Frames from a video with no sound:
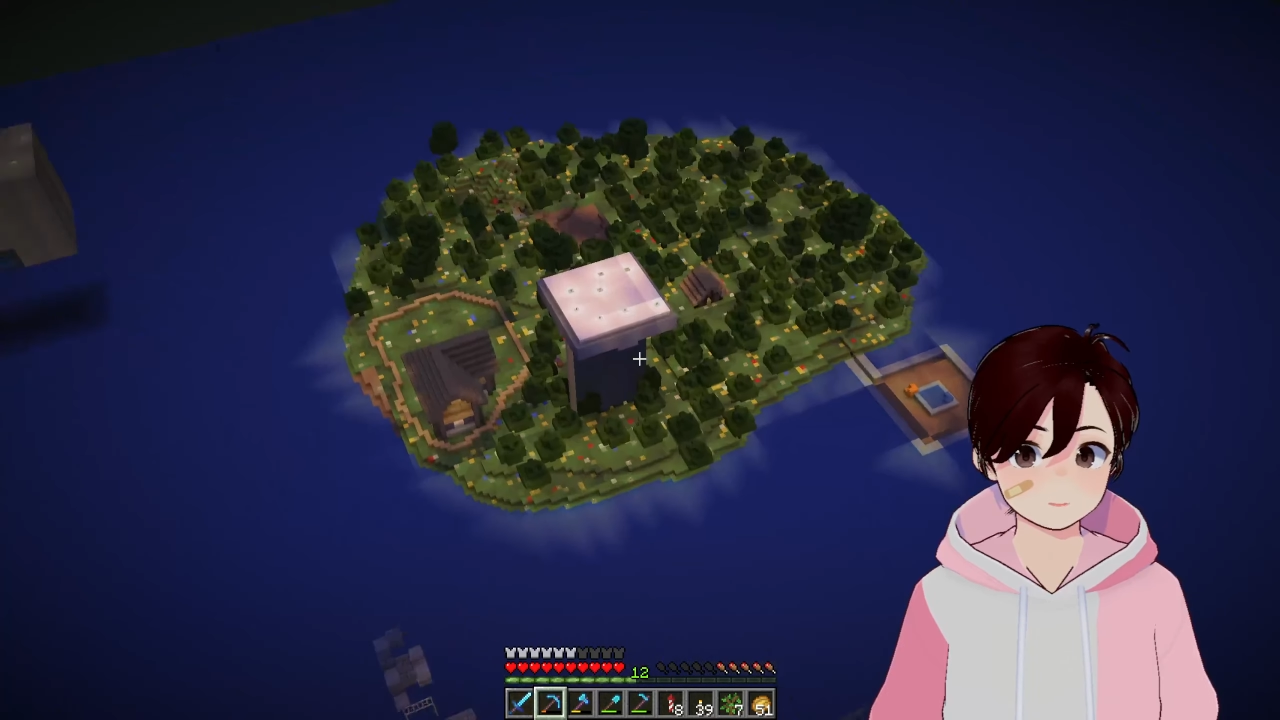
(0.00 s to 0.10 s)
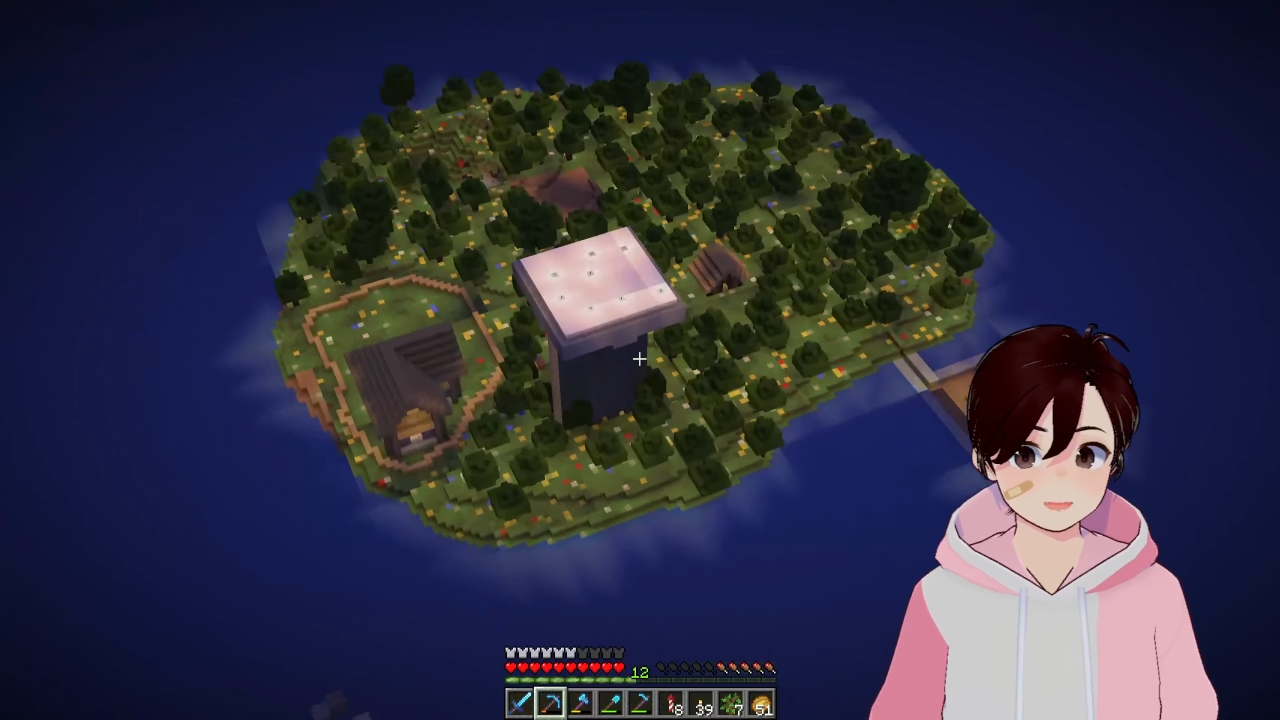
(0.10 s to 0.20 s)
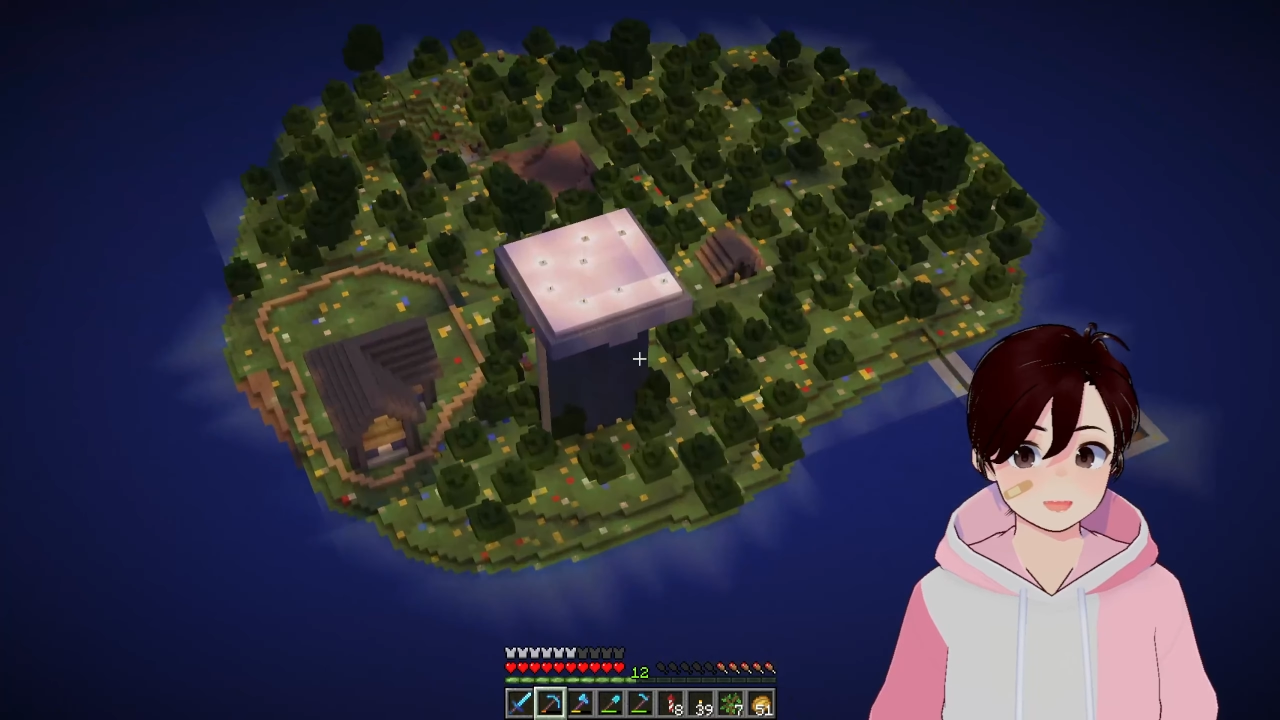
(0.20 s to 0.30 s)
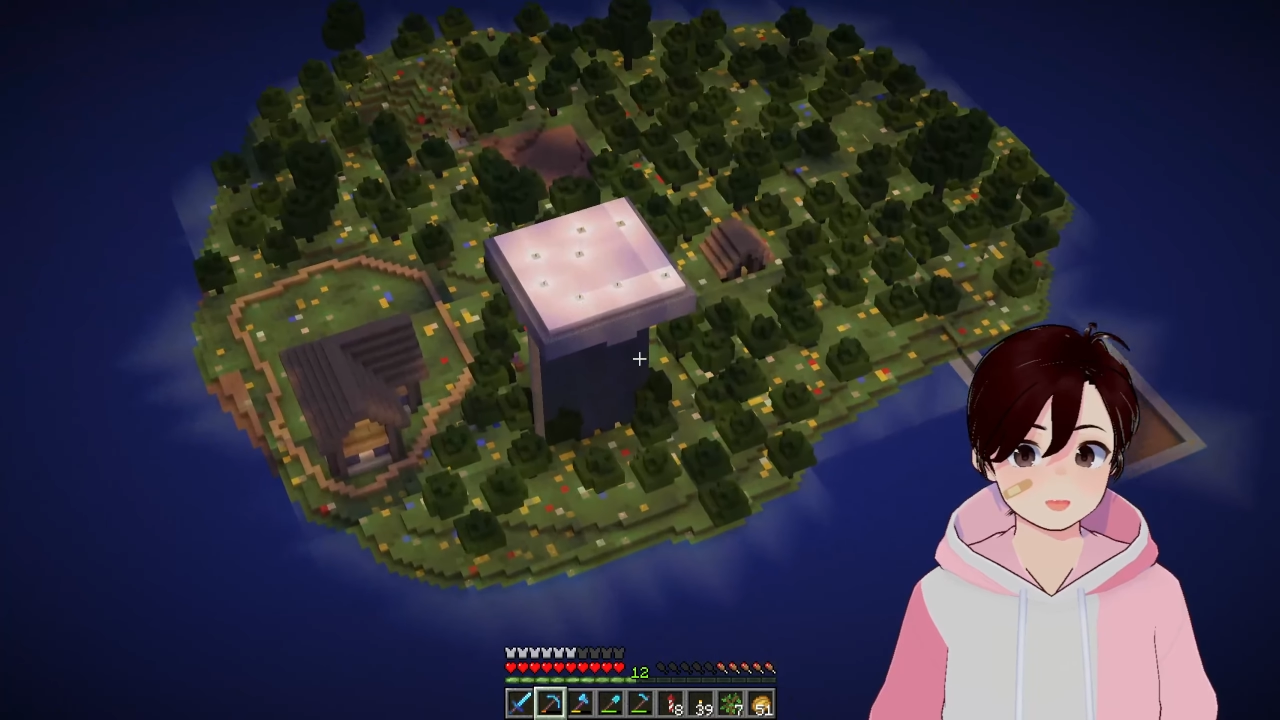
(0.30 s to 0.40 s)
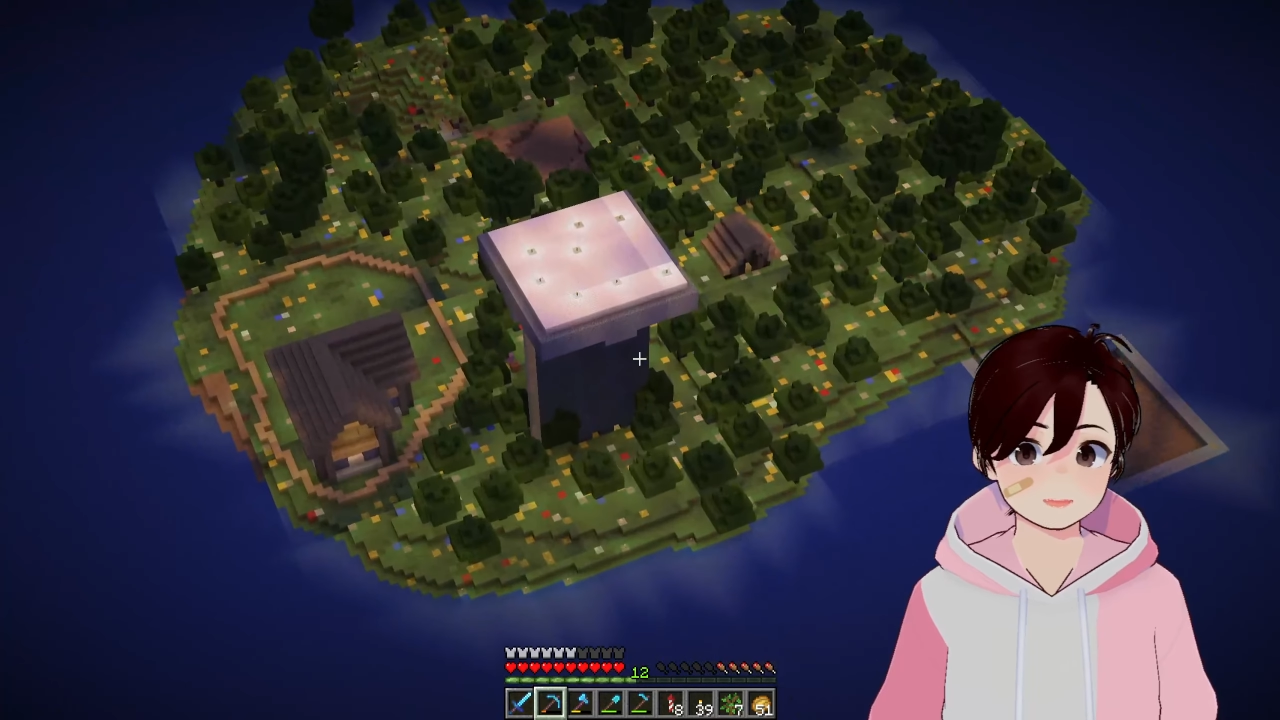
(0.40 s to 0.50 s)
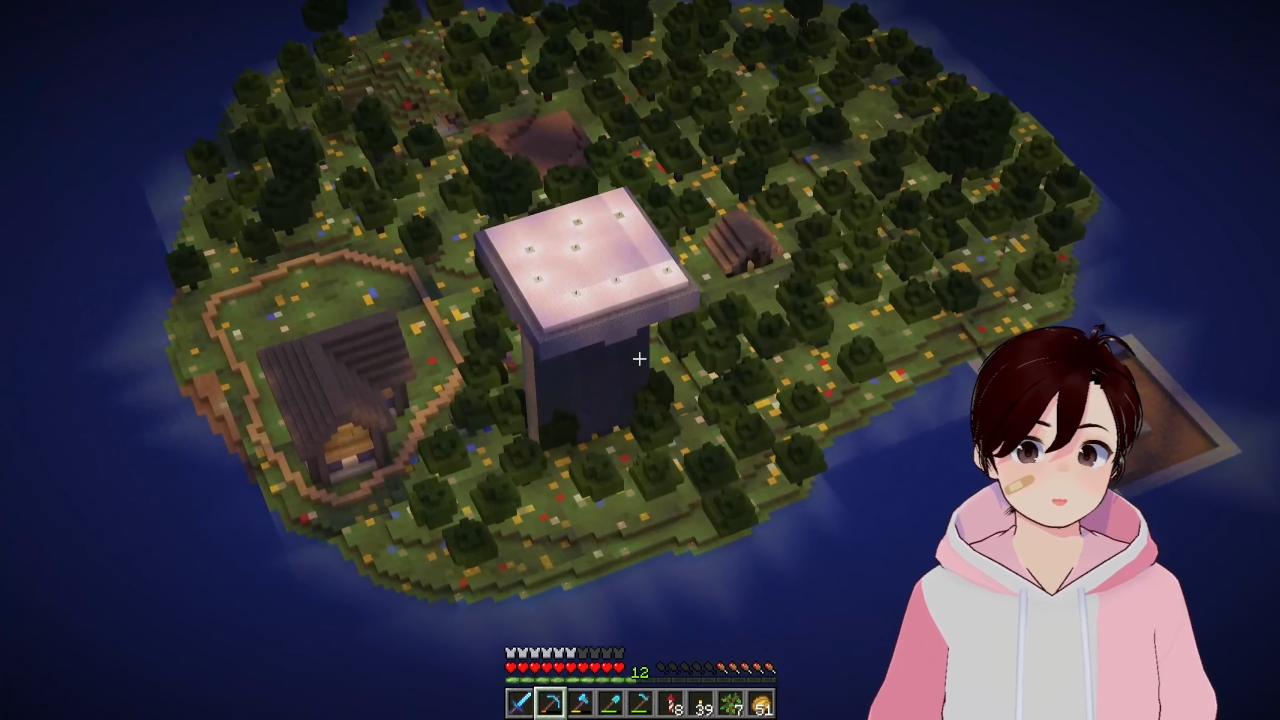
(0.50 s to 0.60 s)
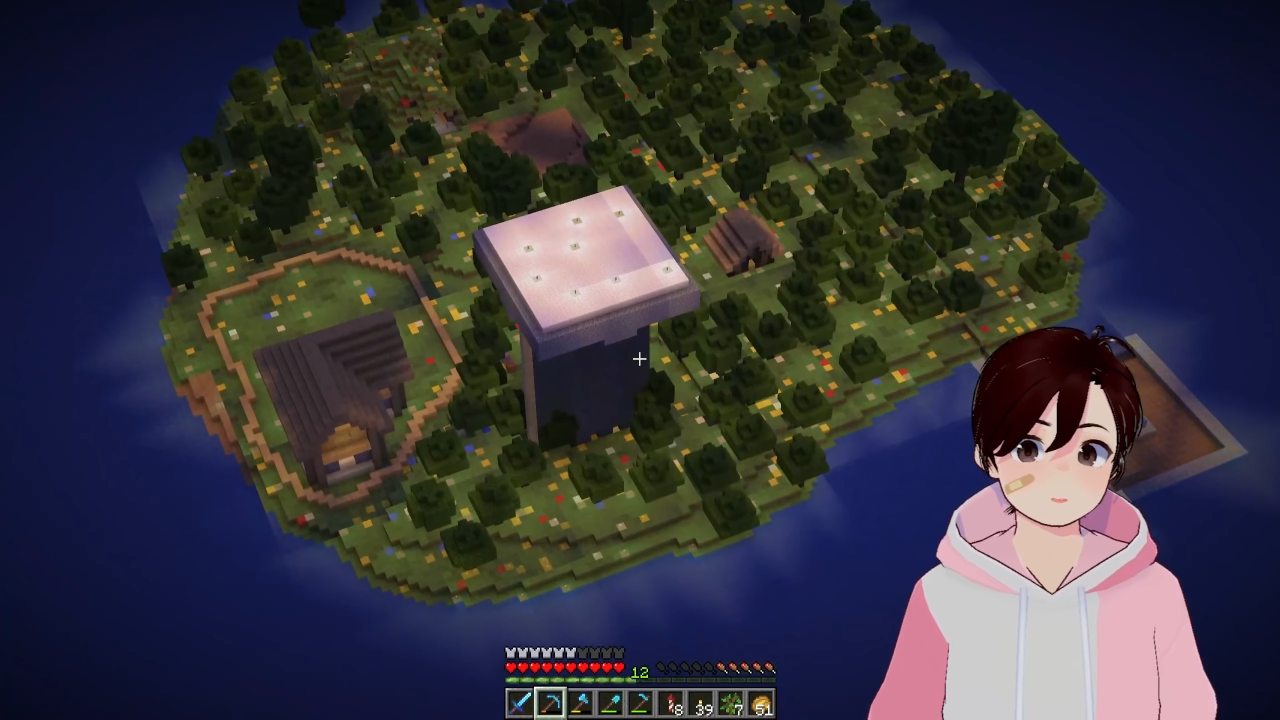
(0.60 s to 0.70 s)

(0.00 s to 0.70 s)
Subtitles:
little bit